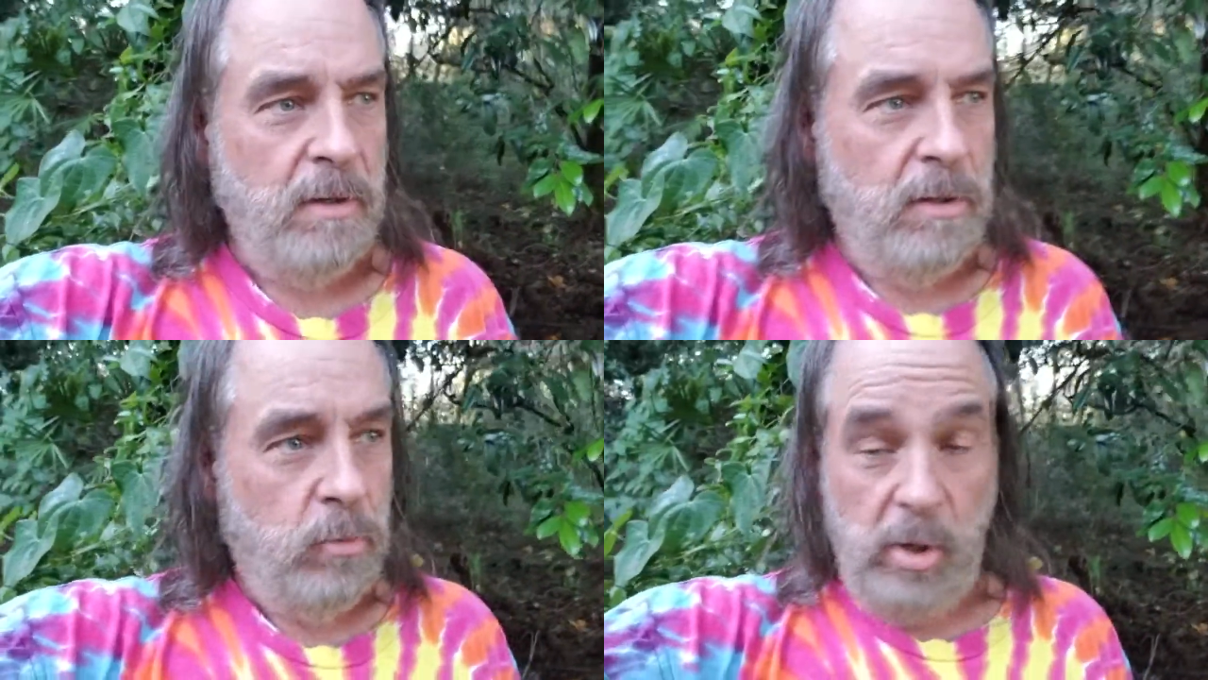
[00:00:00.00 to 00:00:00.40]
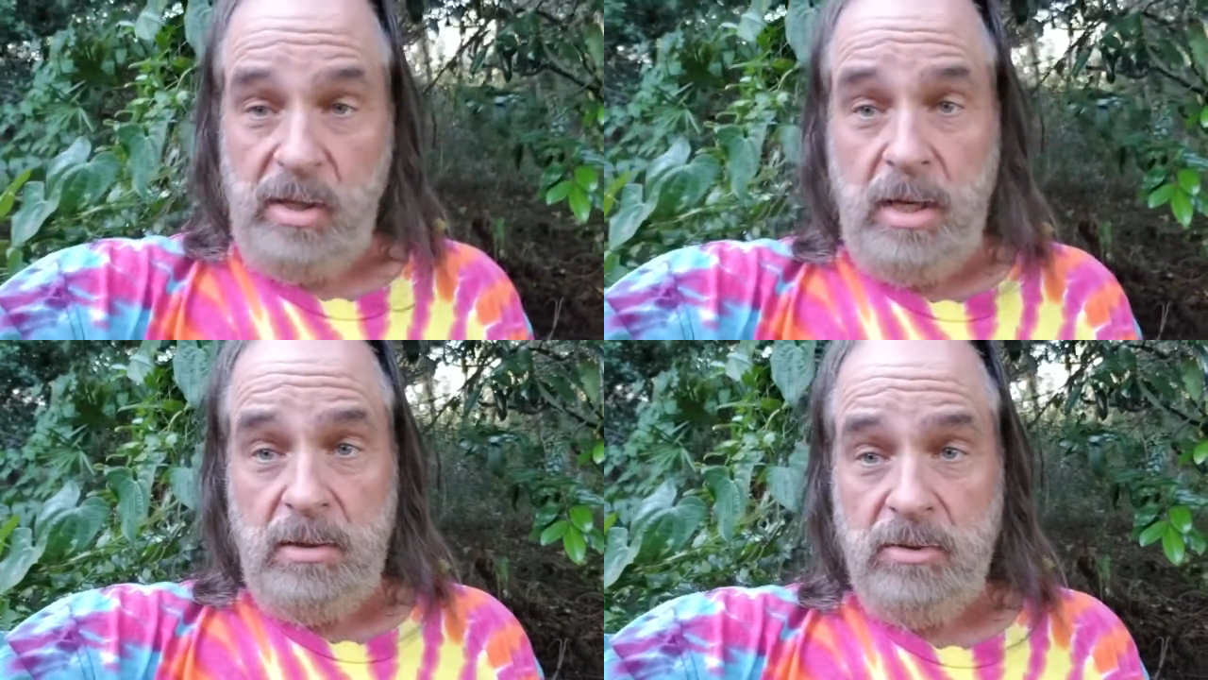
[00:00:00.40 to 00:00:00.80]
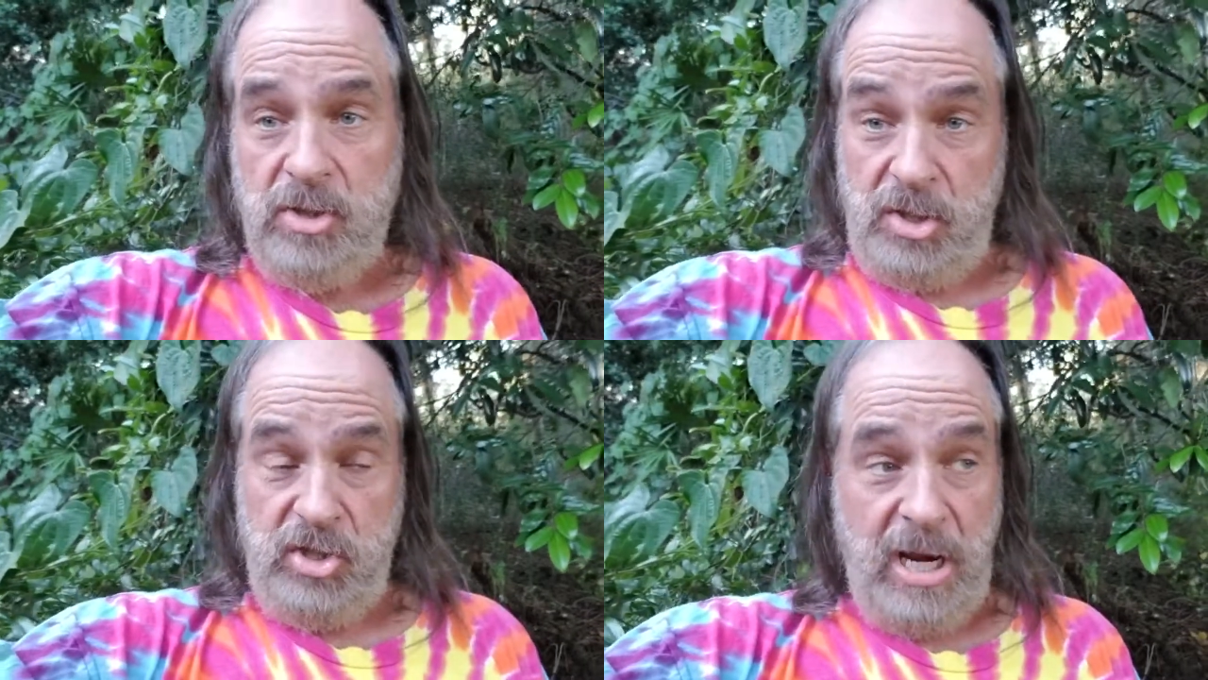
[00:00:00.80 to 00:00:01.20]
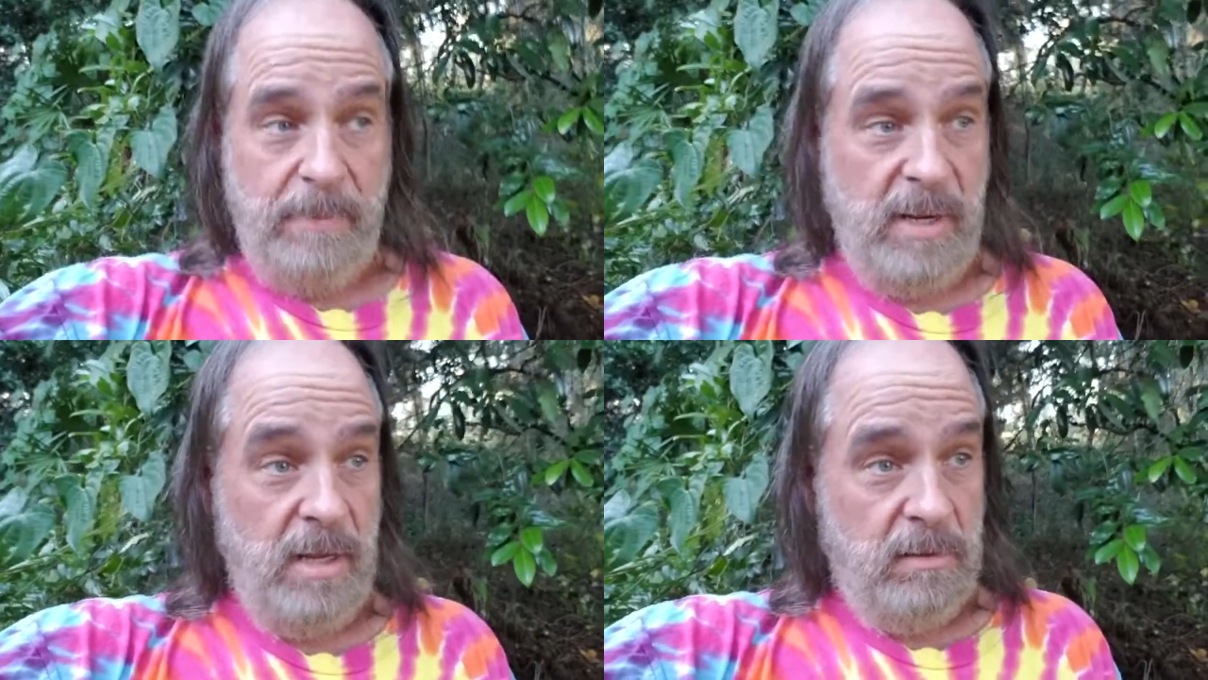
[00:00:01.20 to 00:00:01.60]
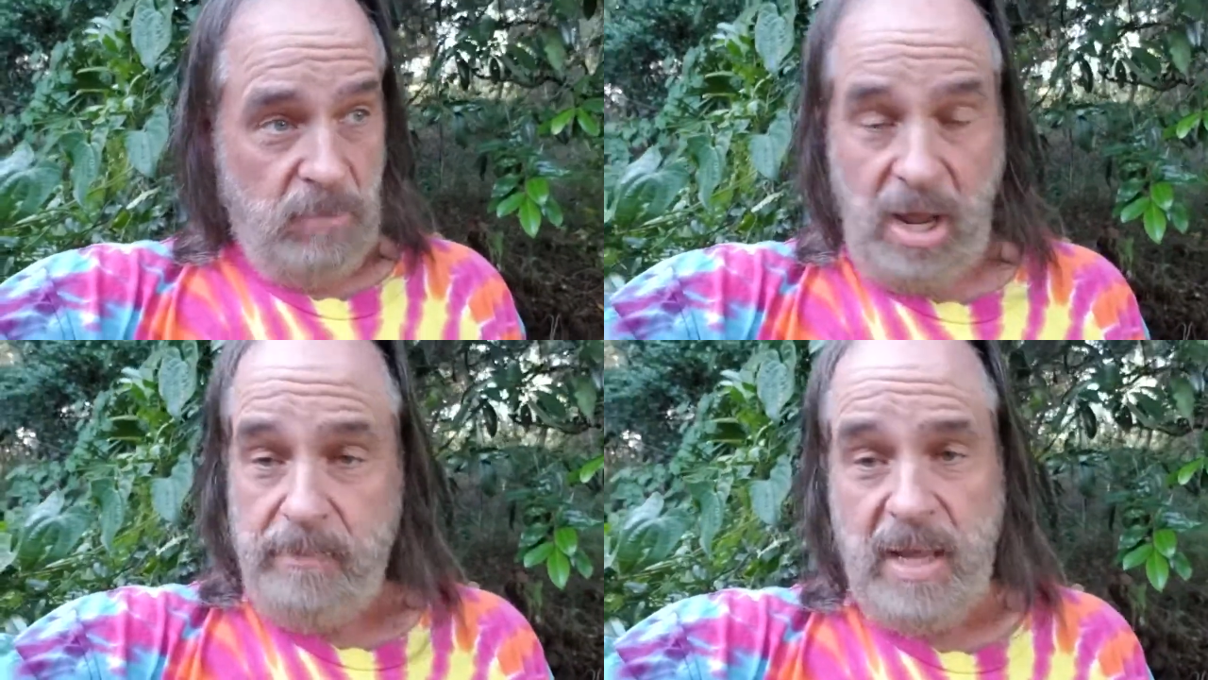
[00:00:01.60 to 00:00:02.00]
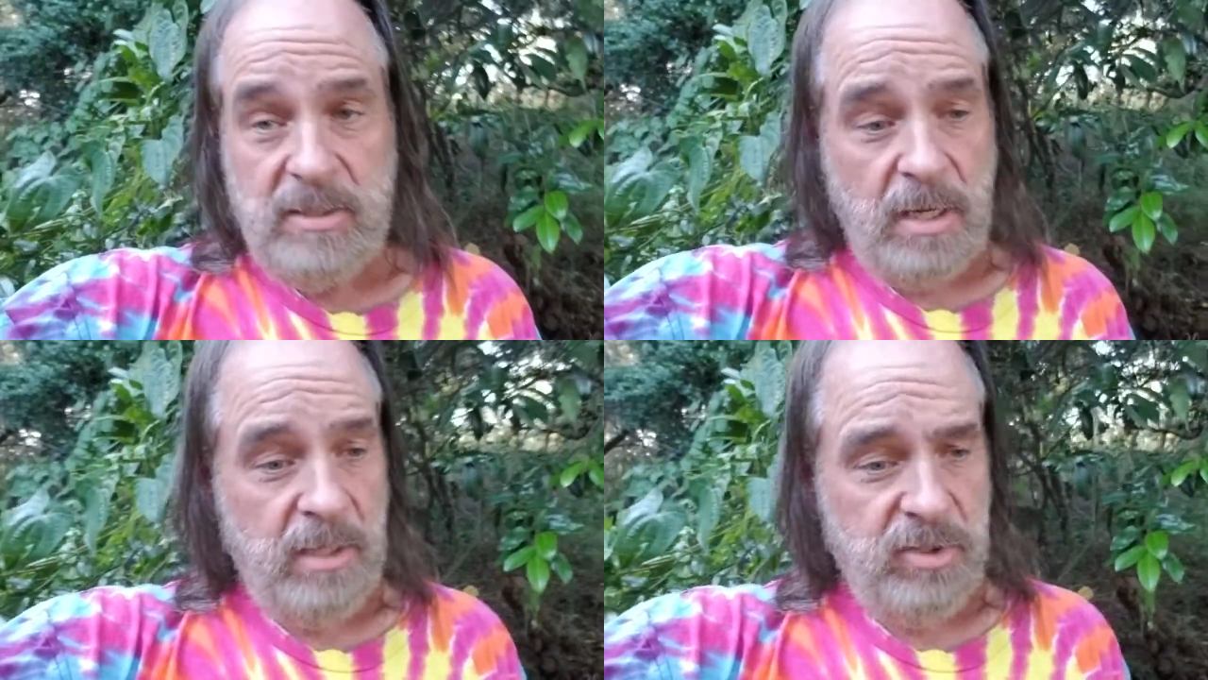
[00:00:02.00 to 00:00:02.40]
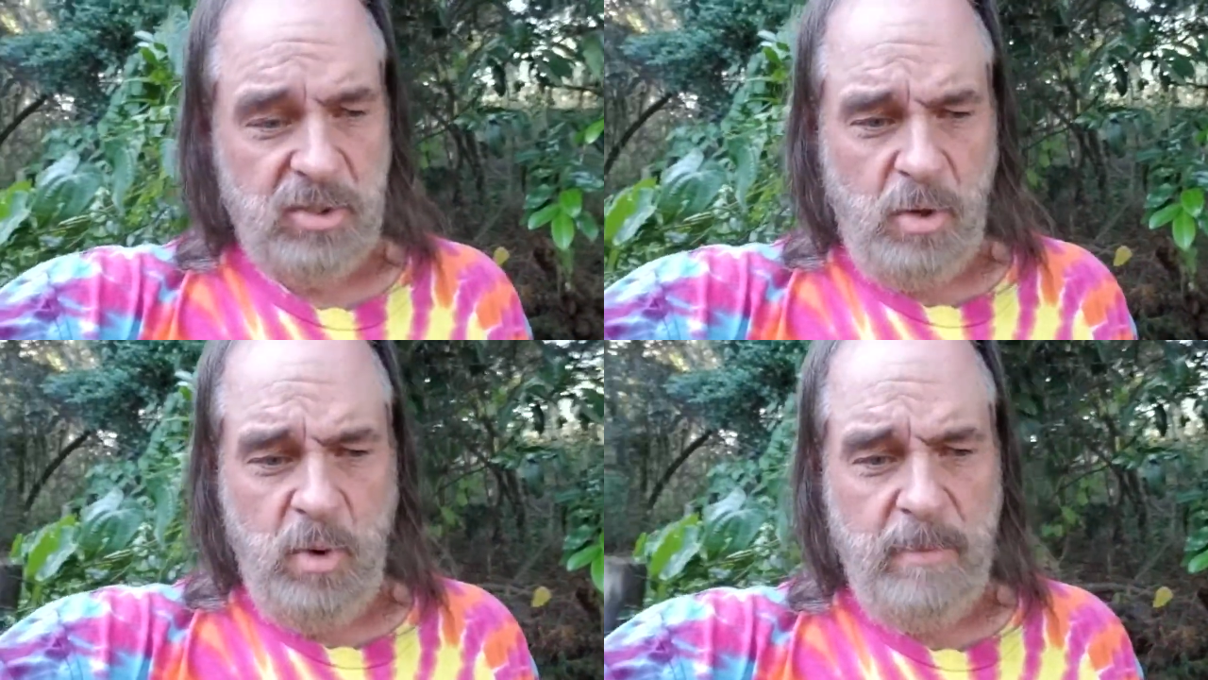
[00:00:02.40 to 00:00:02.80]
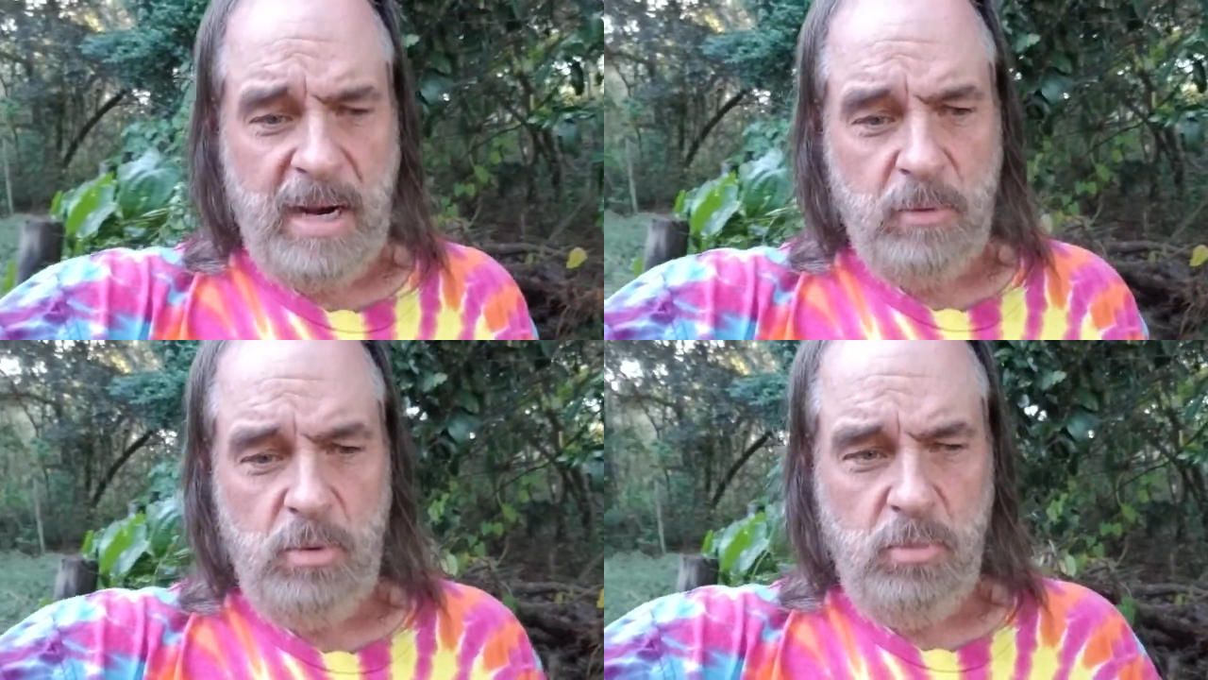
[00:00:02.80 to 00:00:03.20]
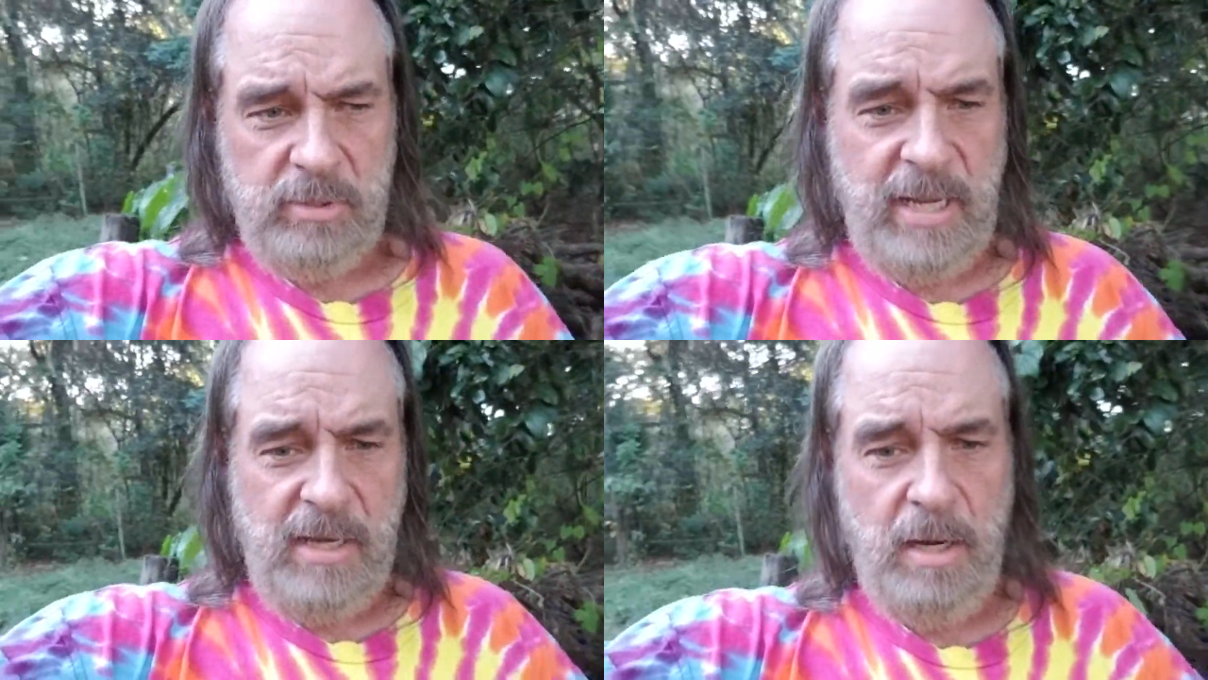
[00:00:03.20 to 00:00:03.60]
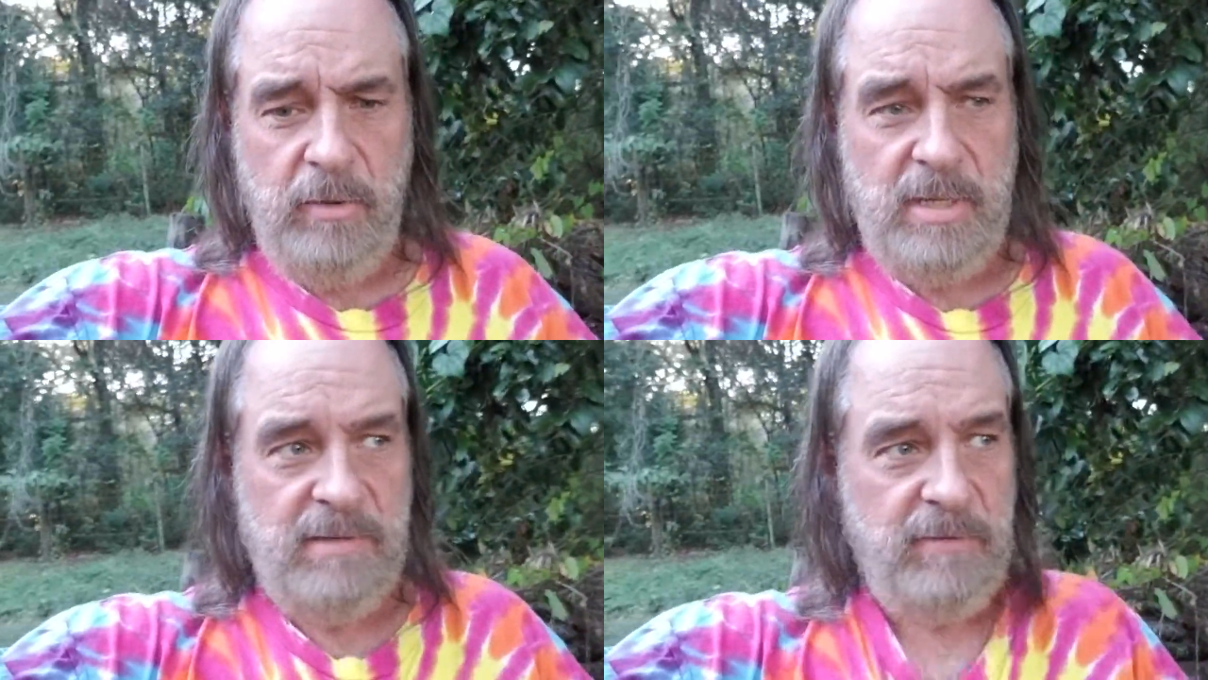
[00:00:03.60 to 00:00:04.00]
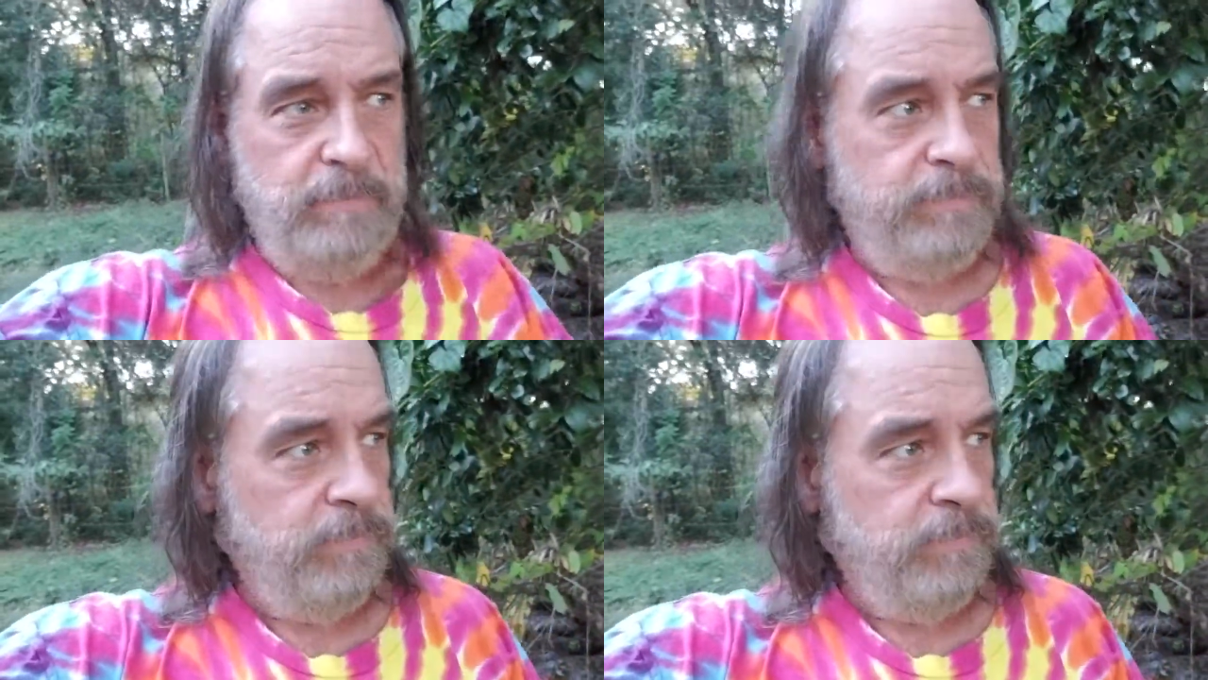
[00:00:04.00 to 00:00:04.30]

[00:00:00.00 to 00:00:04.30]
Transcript: Really? Just JB? Yeah, that's all. Just don't worry about it. We'll take care of the rest of it.